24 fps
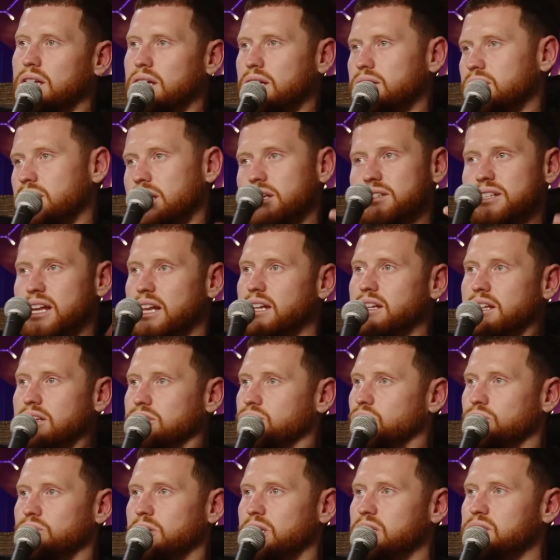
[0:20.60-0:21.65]
There's
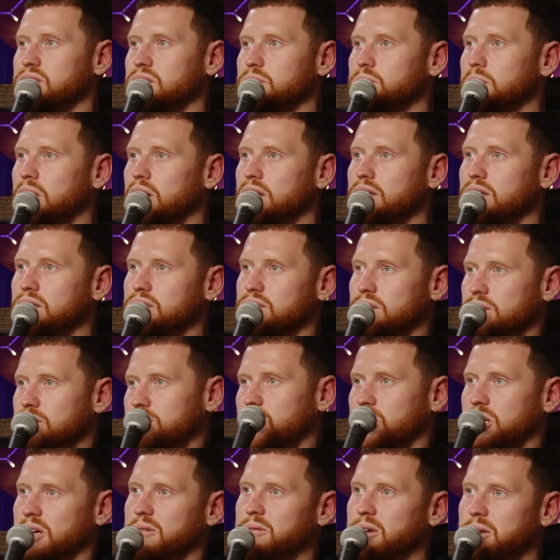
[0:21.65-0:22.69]
good reasons behind it. So
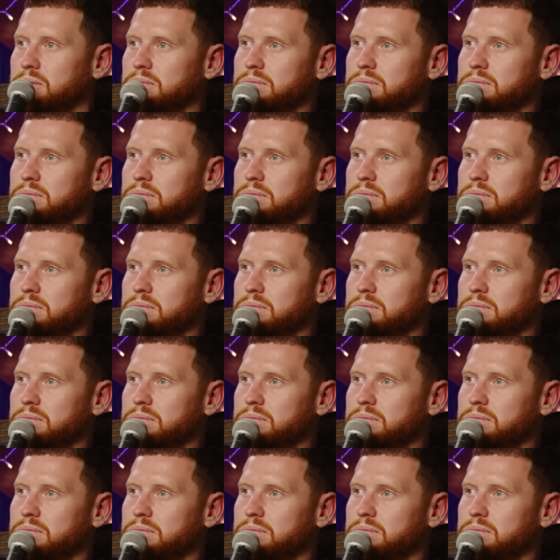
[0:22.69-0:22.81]
man.